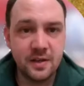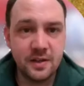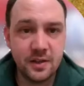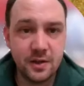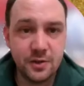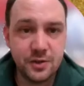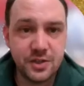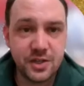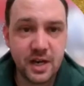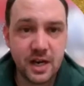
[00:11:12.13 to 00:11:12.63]

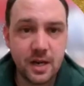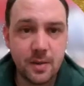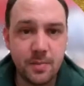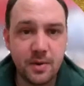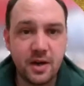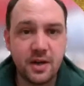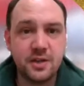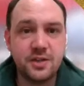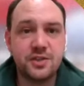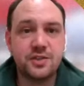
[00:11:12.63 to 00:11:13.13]
Those
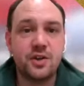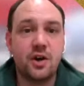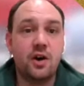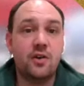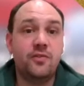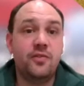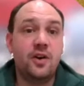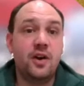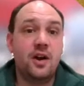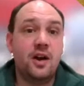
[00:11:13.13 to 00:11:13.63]
Jacobites
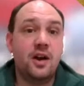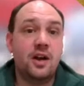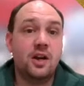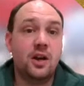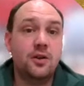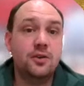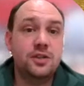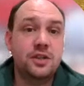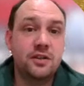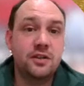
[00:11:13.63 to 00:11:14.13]
offer a
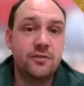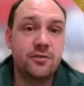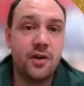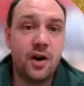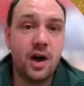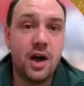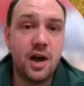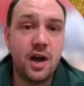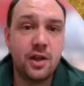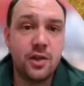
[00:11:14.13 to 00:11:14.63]
closing
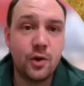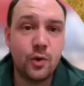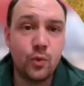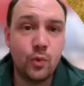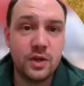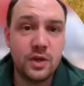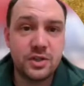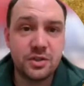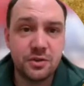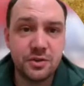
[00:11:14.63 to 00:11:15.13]
fire that
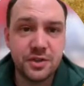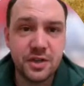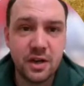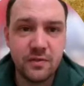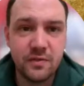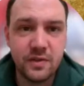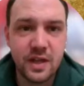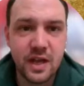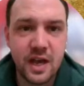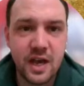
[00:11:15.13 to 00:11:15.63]
whistles
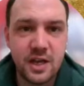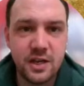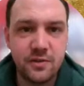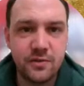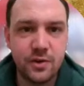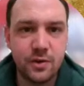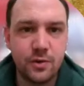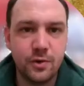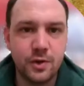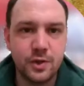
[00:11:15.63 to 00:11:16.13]
over the head of
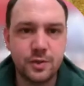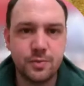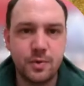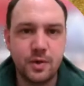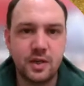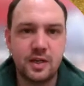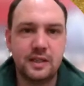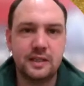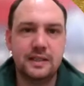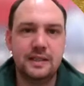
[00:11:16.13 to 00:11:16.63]
the horsemen,
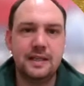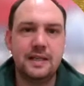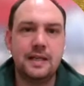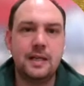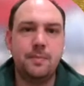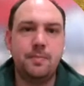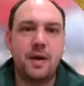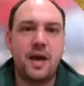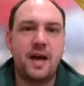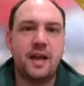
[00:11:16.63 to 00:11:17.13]

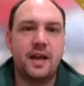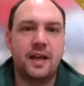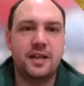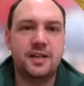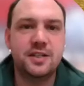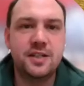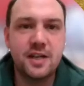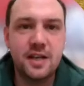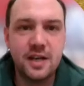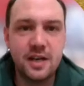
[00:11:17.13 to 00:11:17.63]
clearly
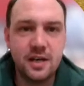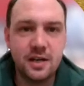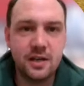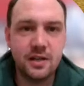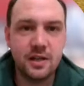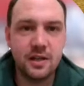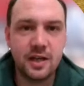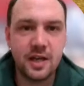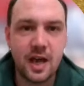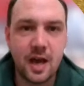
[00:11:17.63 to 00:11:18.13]
panicked.
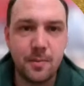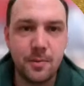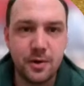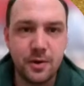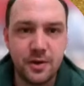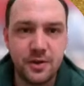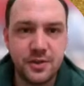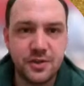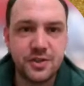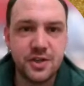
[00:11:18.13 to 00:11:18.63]
The
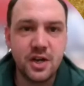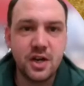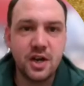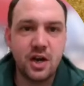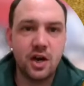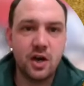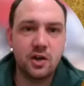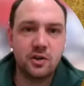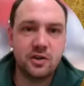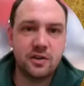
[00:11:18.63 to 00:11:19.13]
Camerons
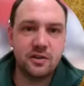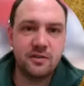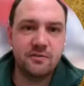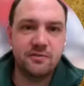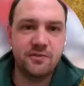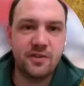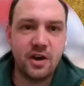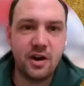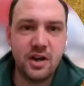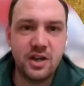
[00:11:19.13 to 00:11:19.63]
are looking
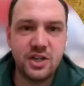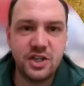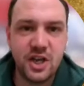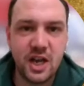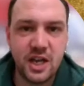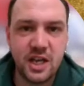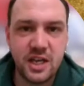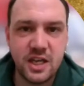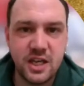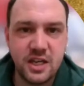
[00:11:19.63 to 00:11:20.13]
very
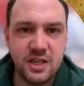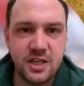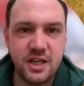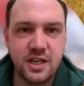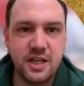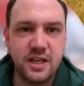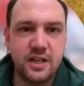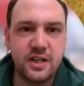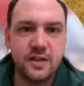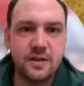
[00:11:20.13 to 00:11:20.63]
shaky
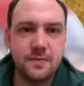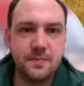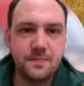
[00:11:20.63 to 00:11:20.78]
indeed.